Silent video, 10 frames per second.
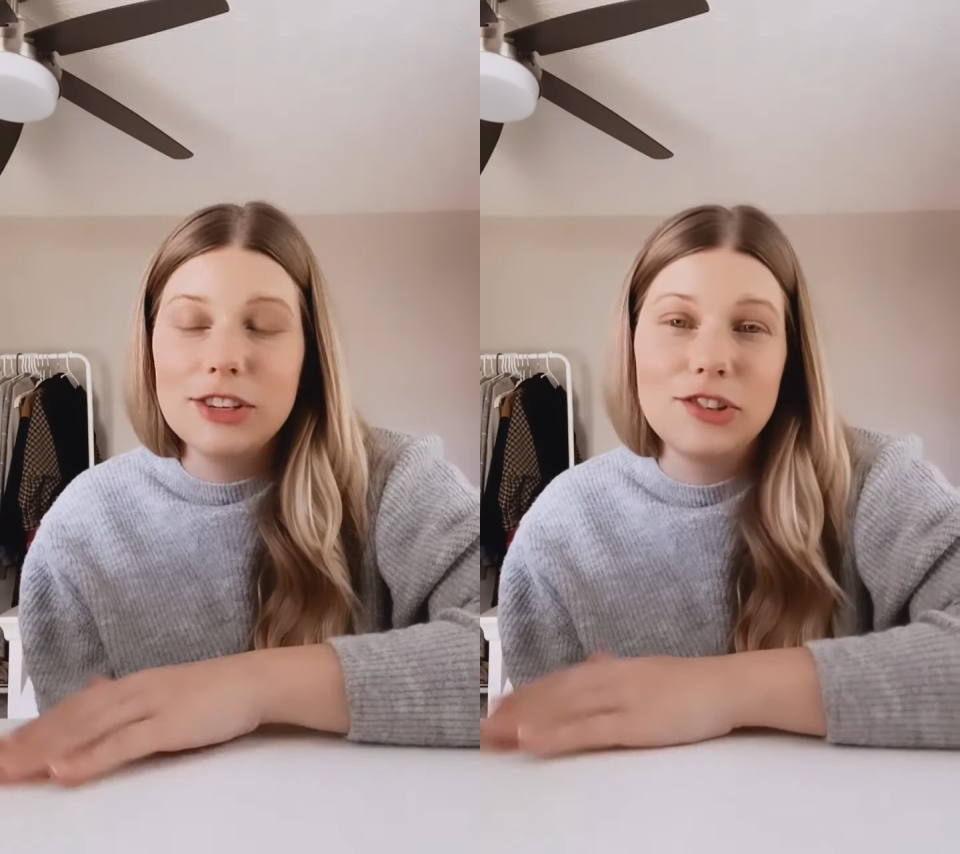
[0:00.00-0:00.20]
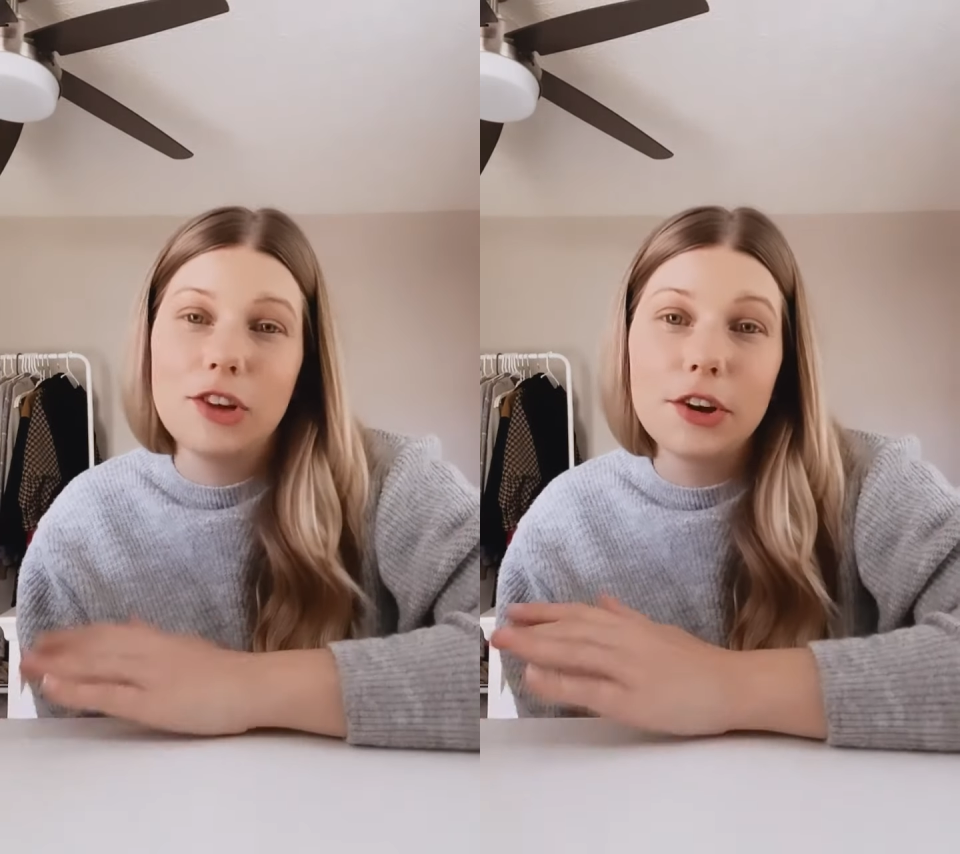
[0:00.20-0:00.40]

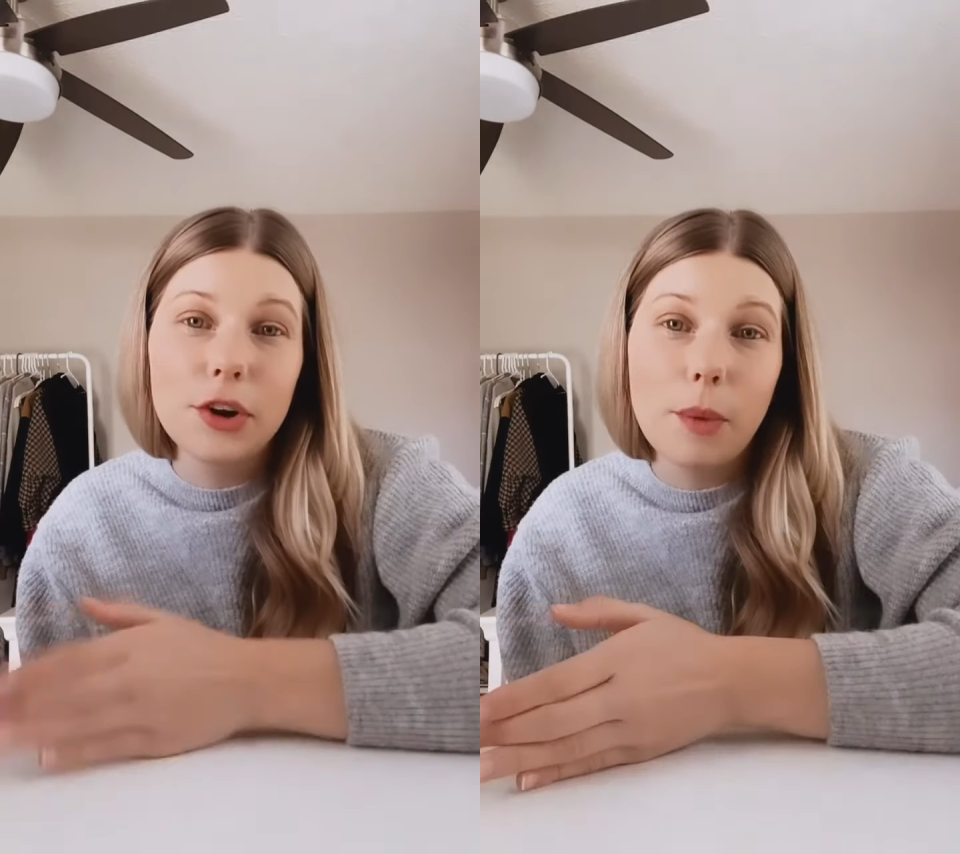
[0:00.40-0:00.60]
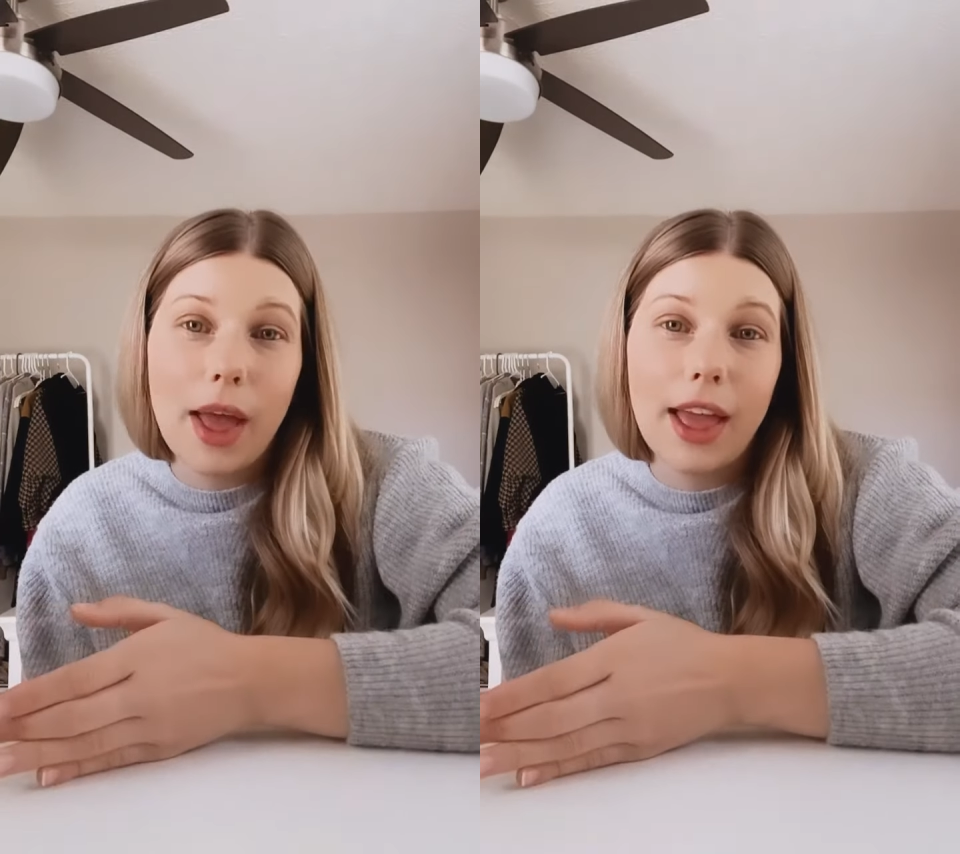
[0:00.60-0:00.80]
she's on
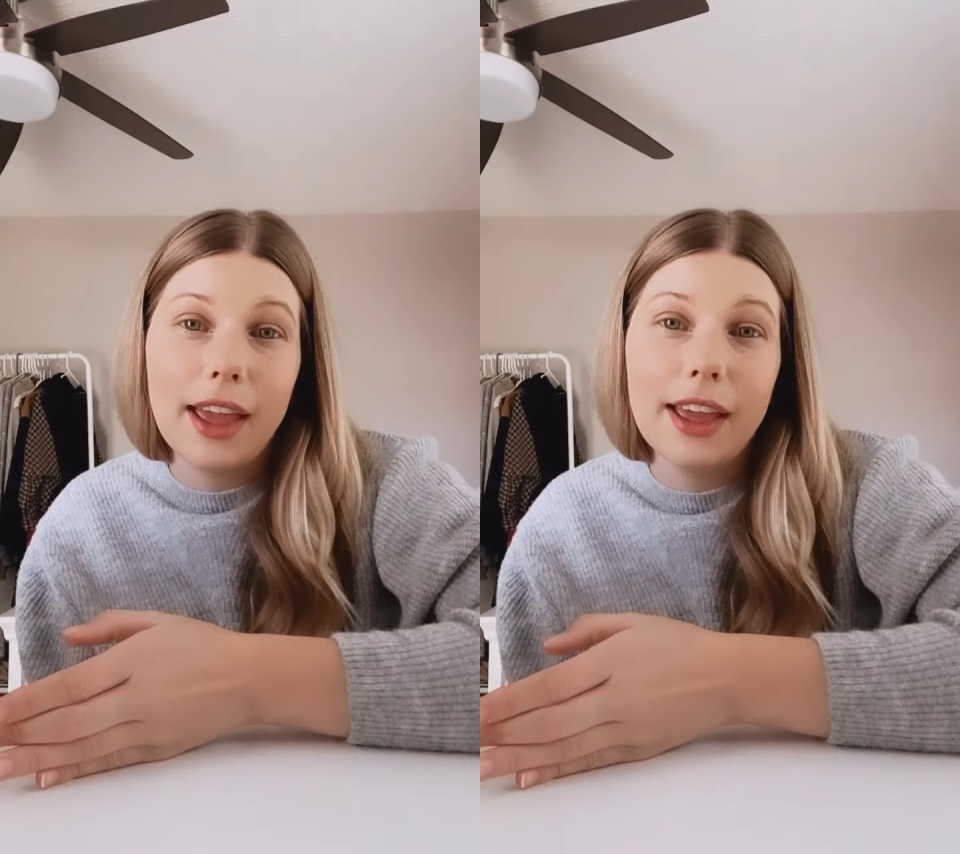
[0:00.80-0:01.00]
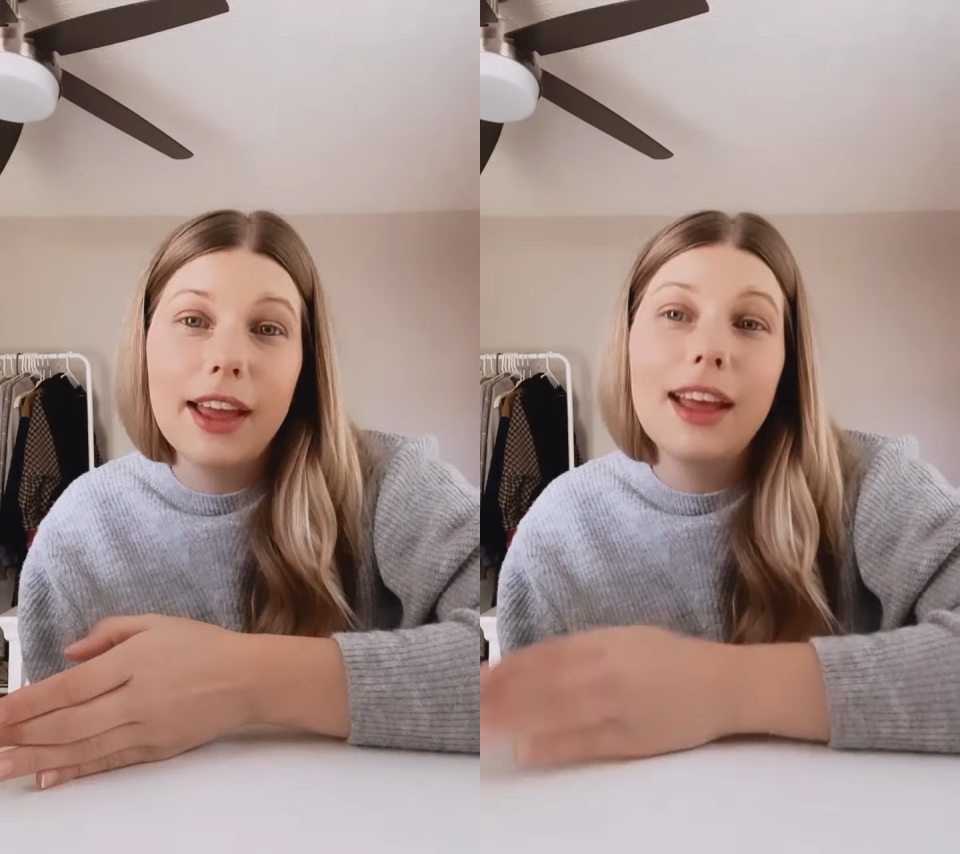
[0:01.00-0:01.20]
her
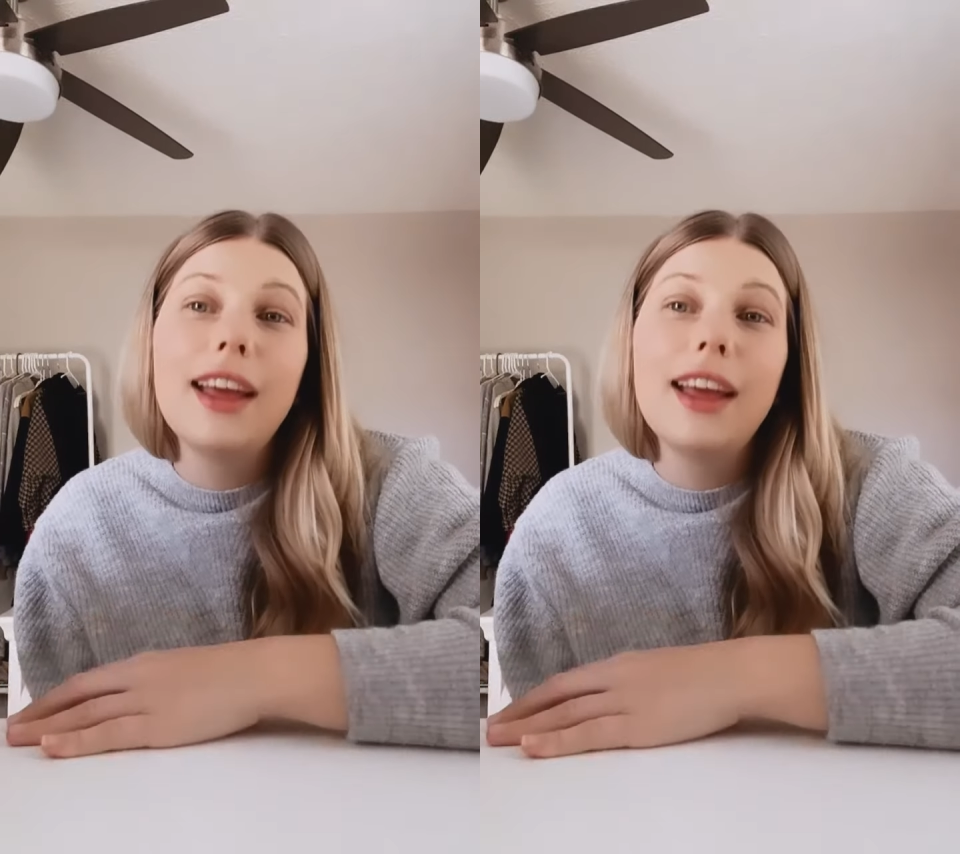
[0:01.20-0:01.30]
way,